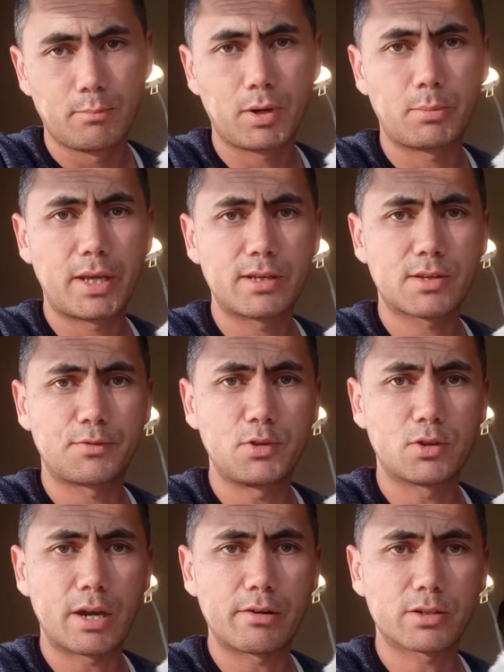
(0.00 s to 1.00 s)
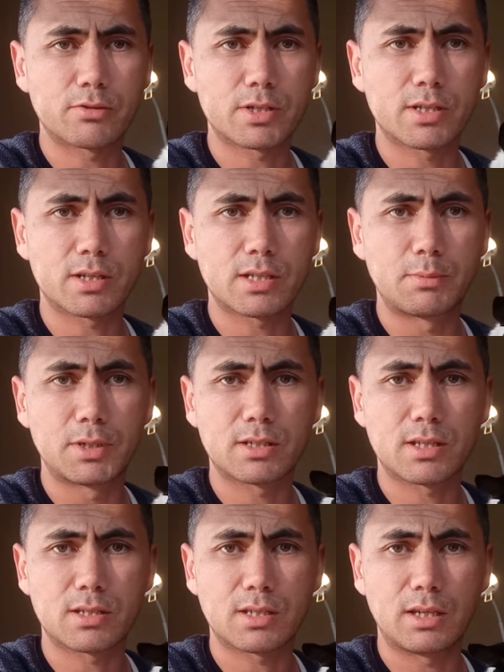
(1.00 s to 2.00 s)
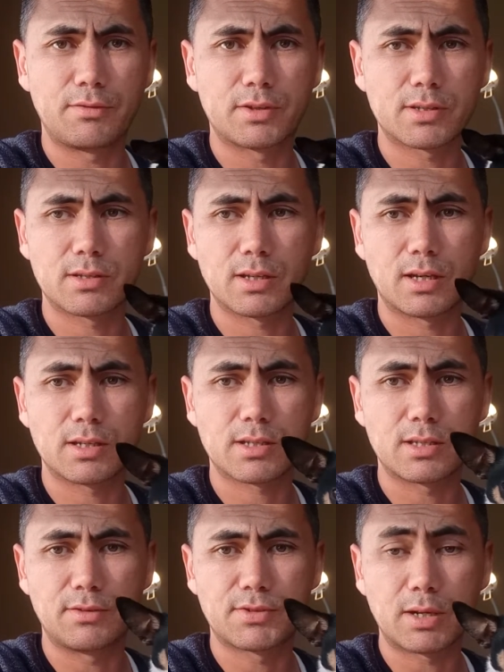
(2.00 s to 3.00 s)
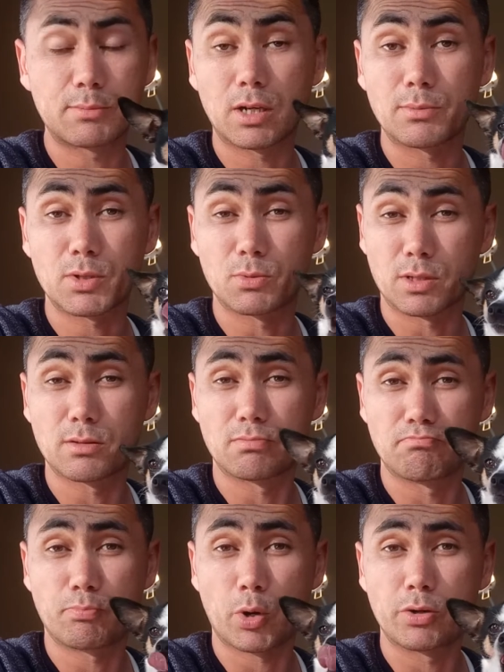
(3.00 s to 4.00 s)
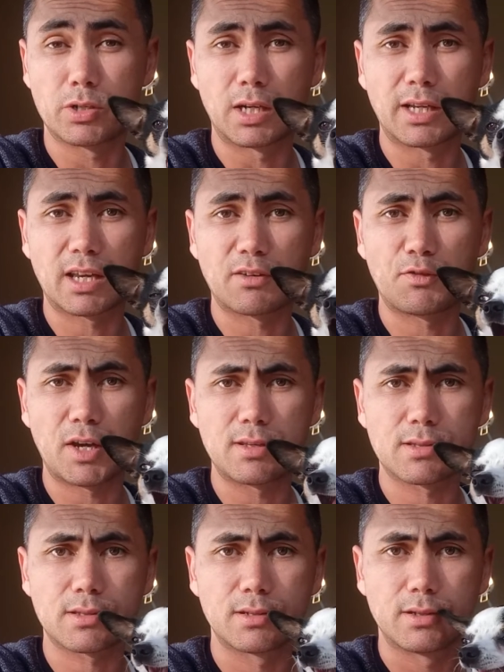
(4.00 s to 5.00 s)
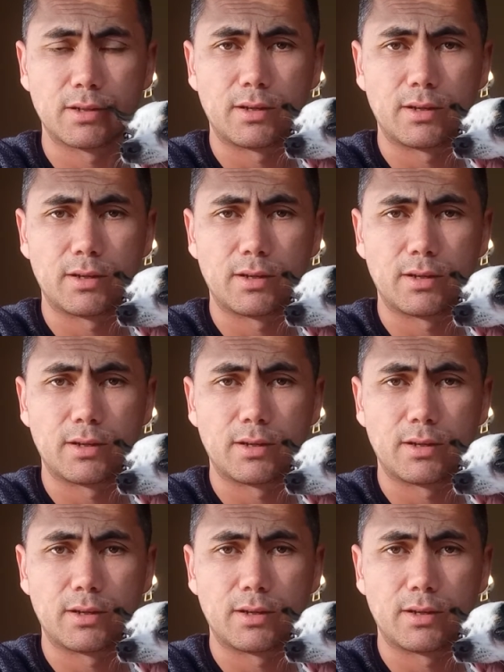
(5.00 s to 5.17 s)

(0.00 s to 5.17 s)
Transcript: Probably has a few characteristics similar to Steve. This Steve sometimes was prone to licking face.